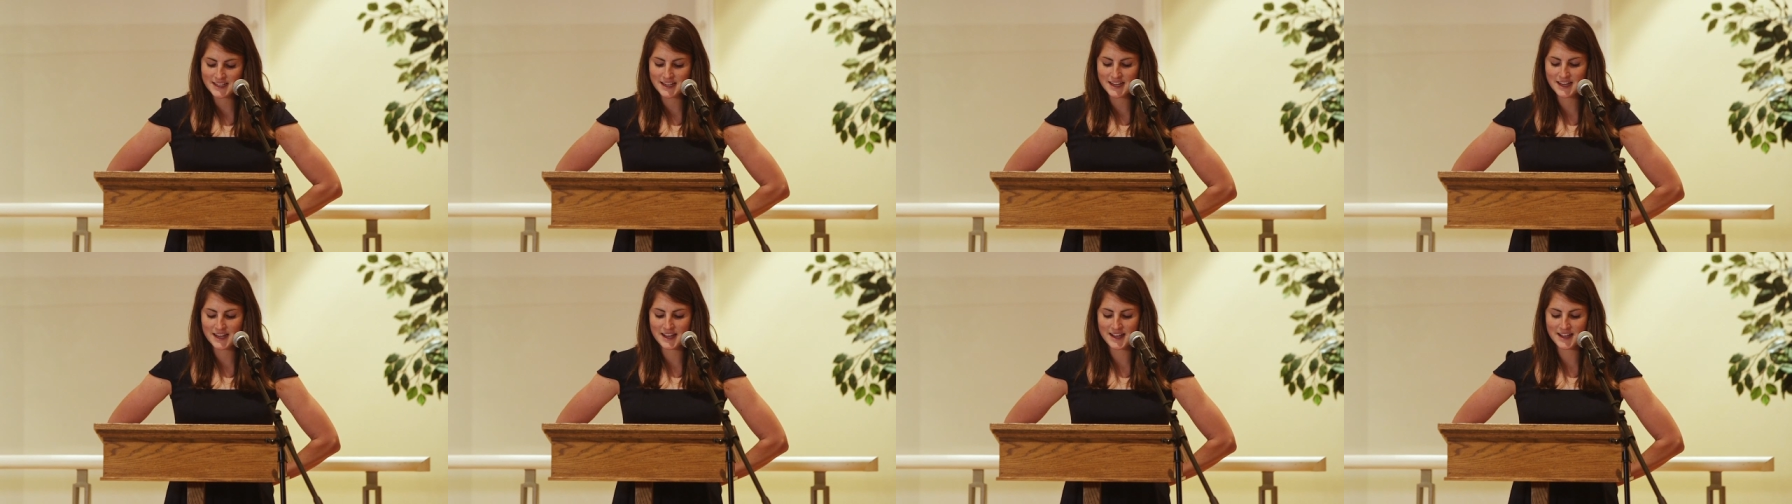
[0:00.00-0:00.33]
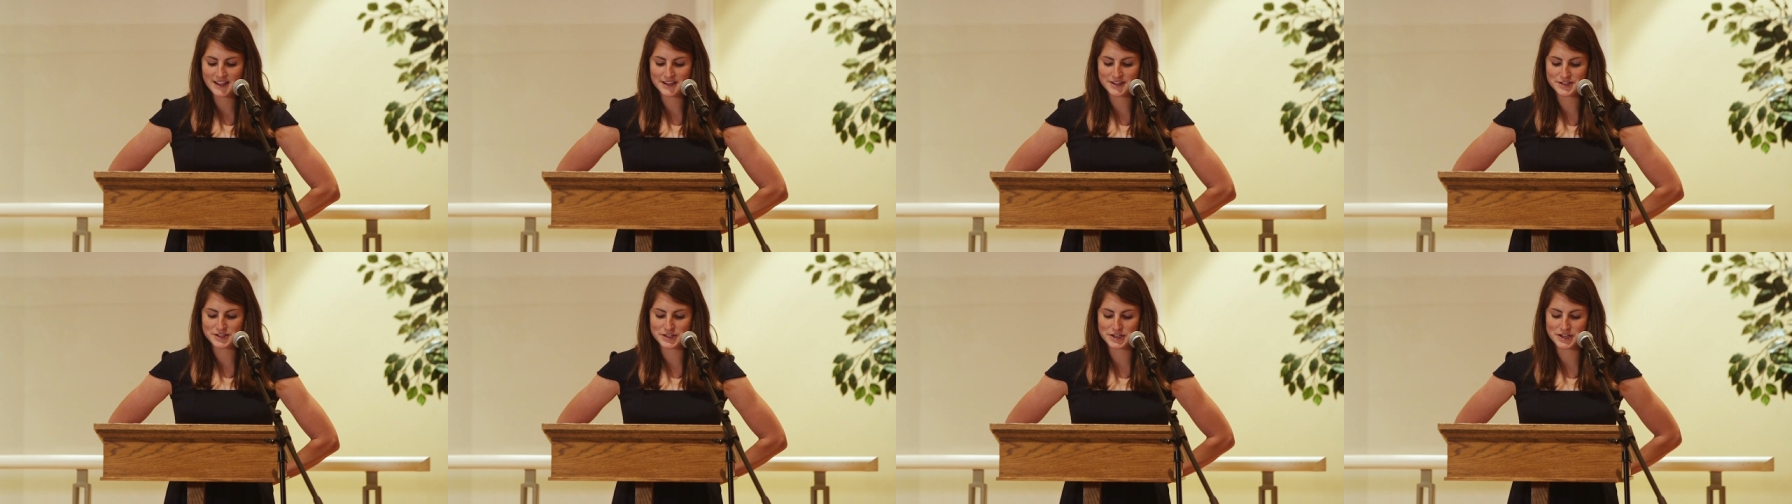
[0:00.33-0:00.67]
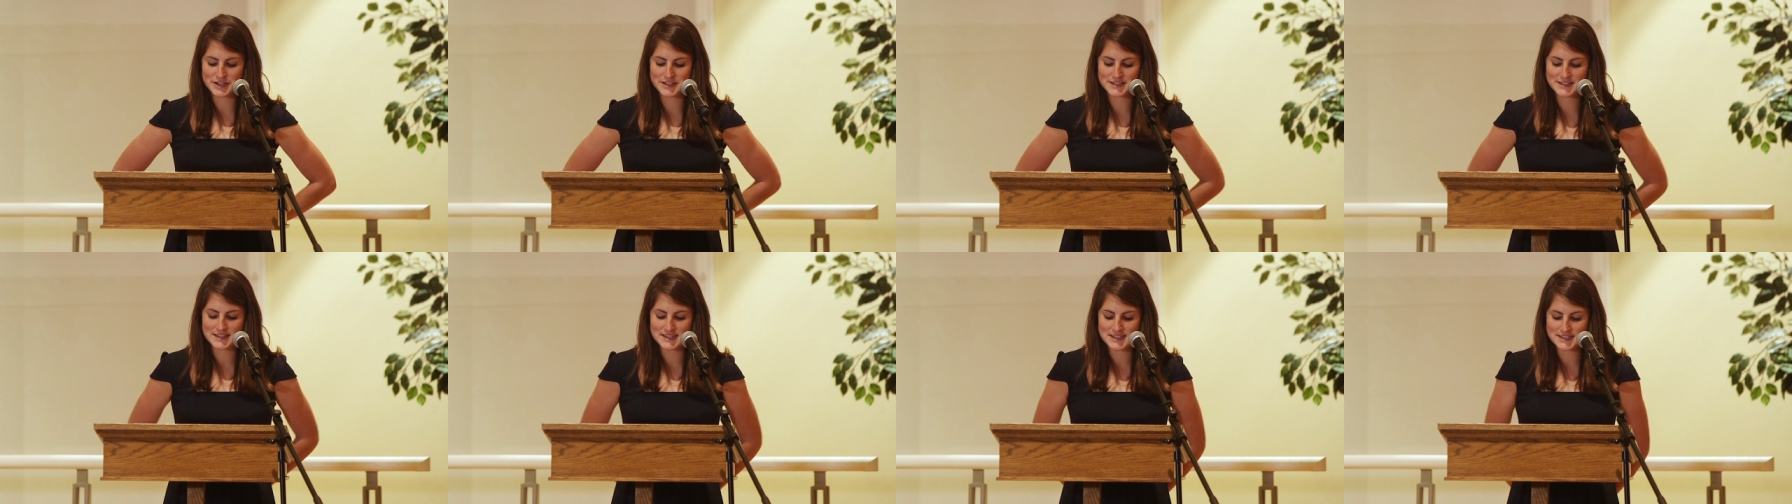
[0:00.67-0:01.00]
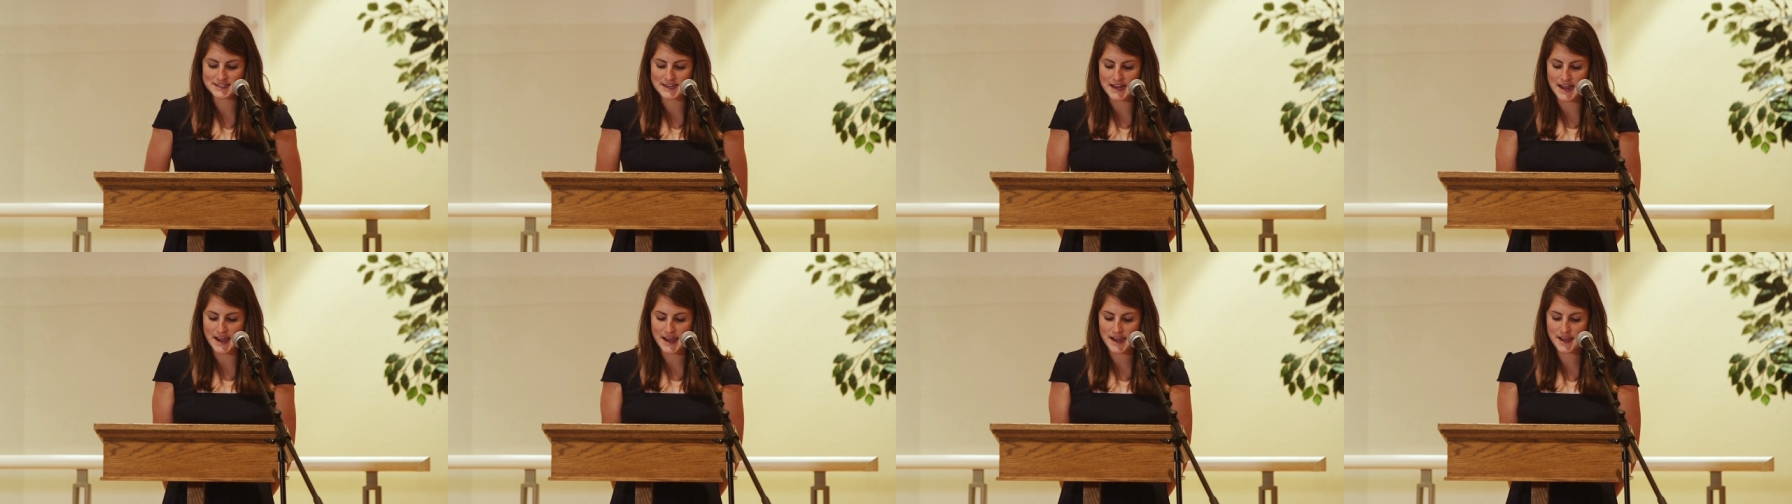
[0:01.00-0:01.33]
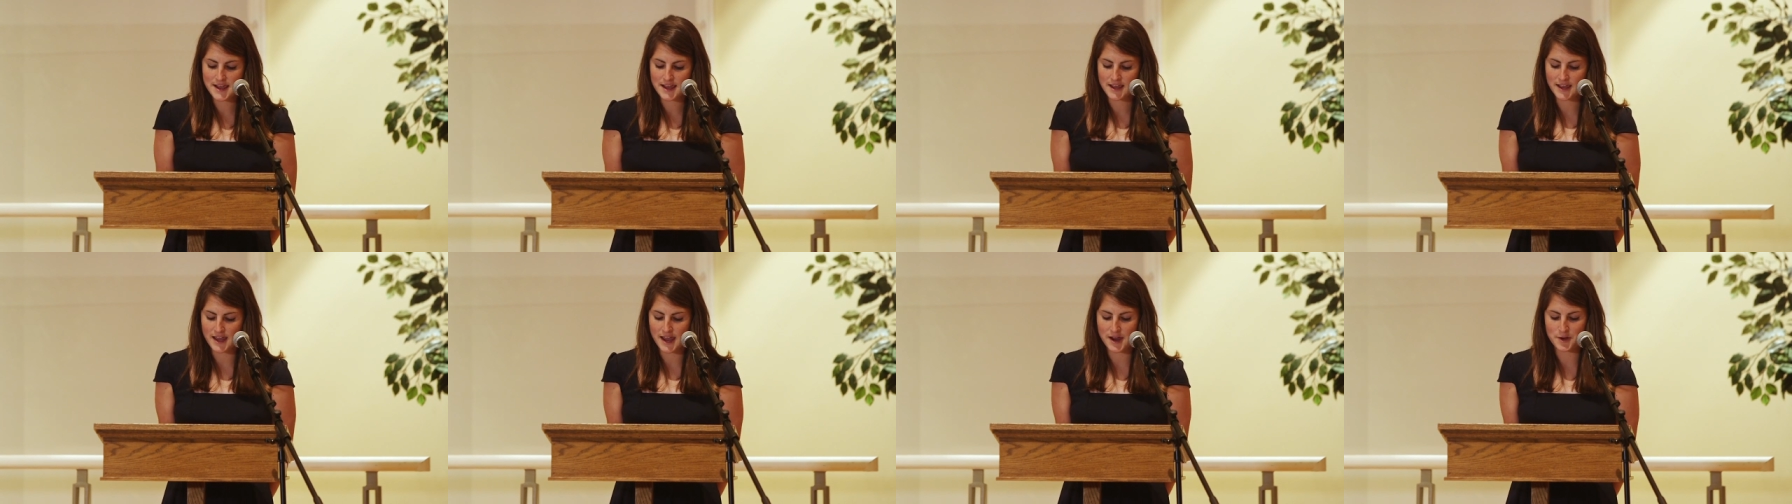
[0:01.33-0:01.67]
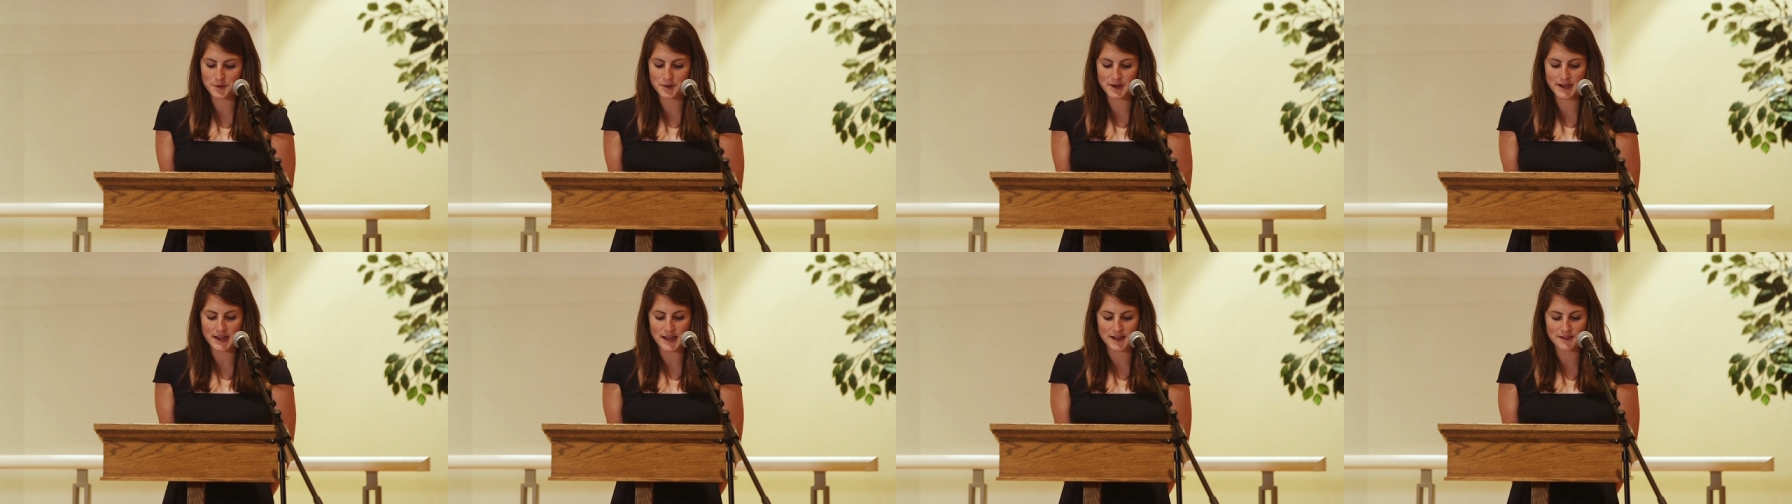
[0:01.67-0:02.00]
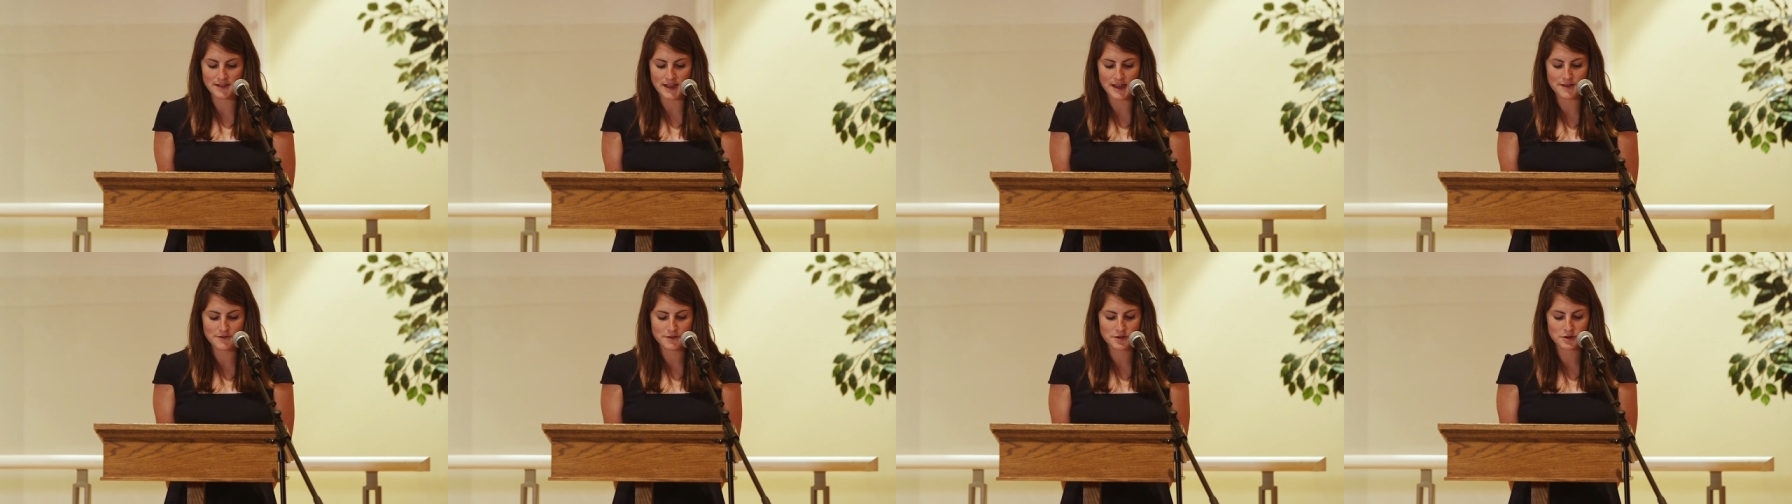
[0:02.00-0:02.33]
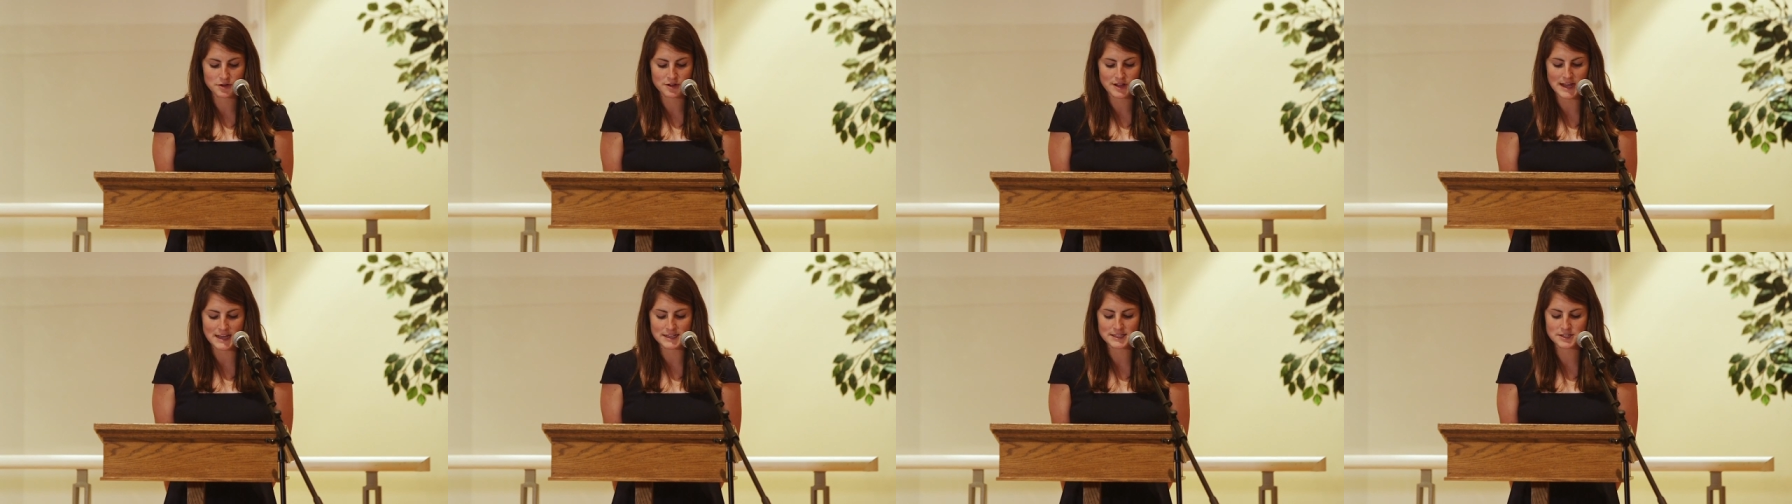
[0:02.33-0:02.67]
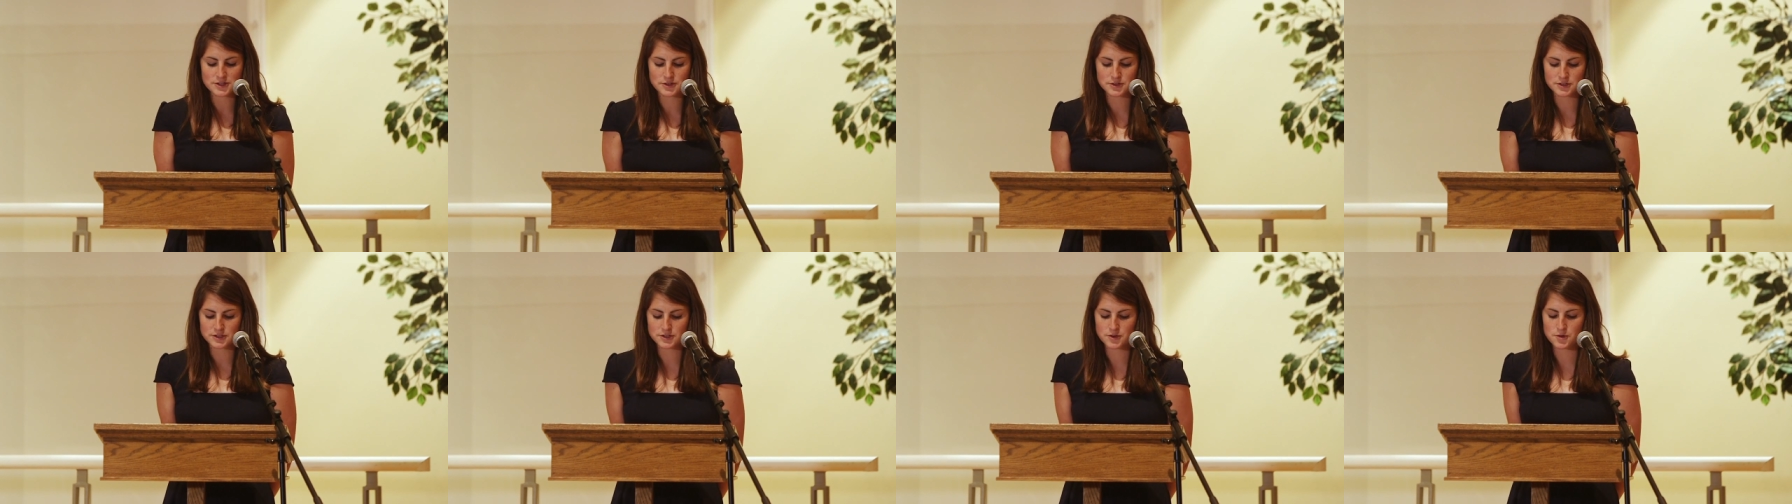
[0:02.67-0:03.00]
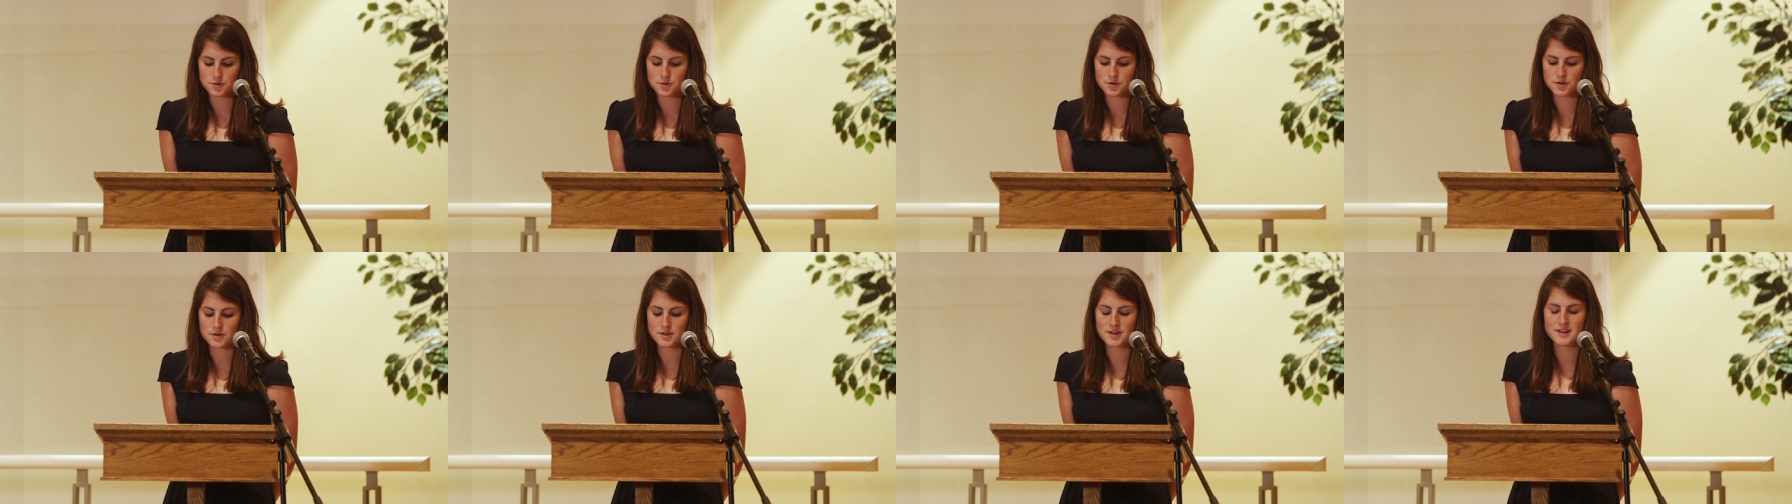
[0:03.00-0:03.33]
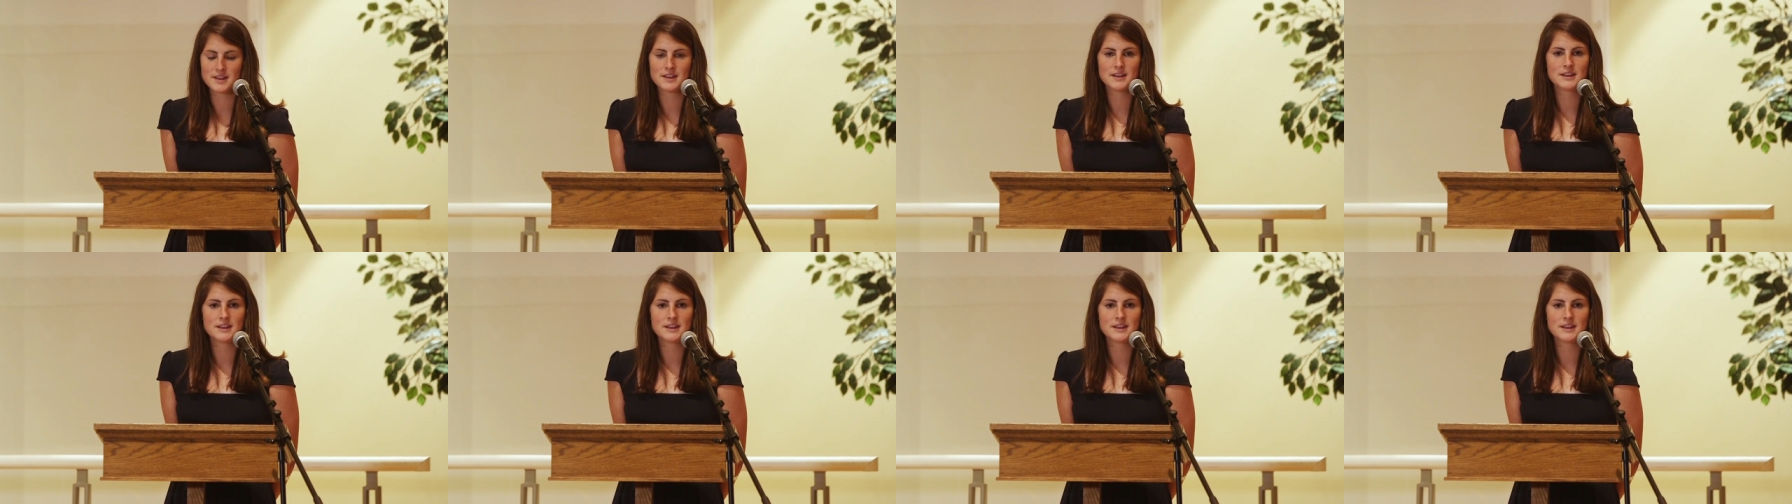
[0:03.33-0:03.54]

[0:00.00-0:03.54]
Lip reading: During the day, I work at Live Oak Classical School,